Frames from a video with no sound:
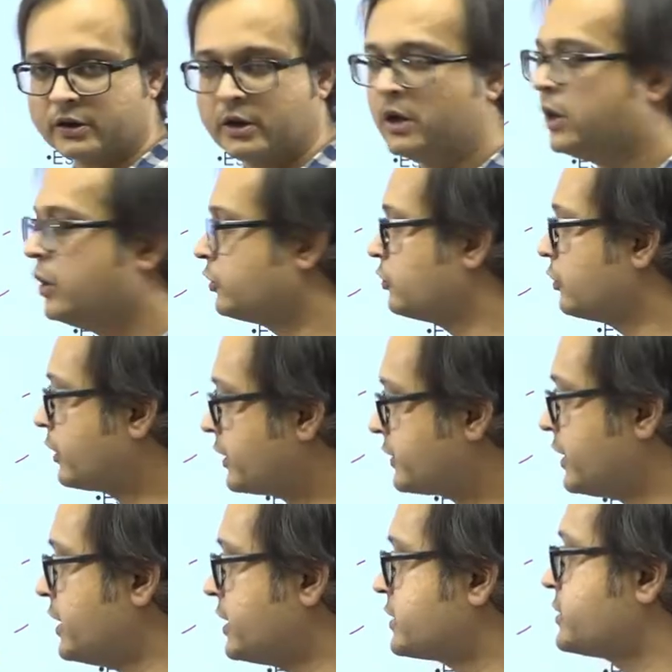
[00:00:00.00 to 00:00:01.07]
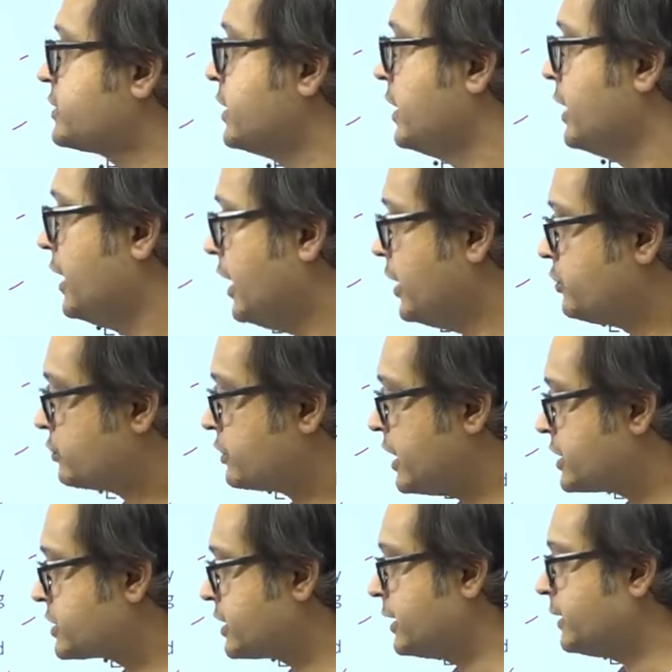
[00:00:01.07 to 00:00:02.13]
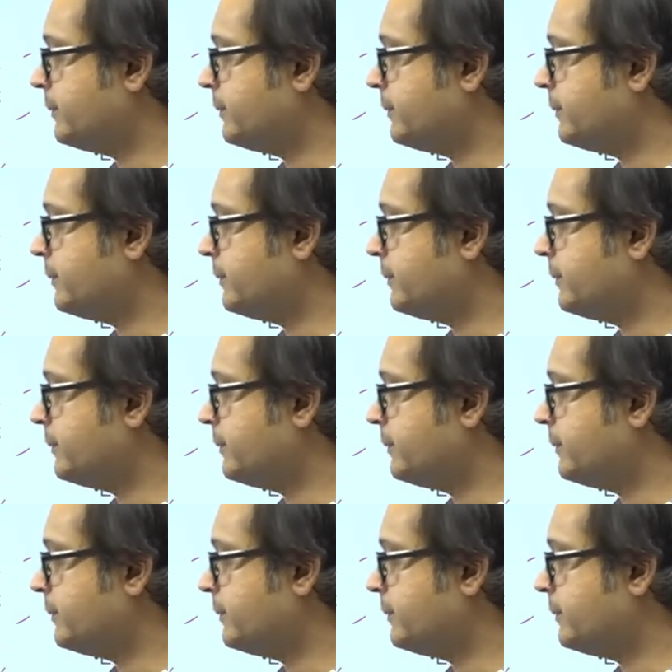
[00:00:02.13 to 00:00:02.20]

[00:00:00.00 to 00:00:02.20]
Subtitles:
So research, education,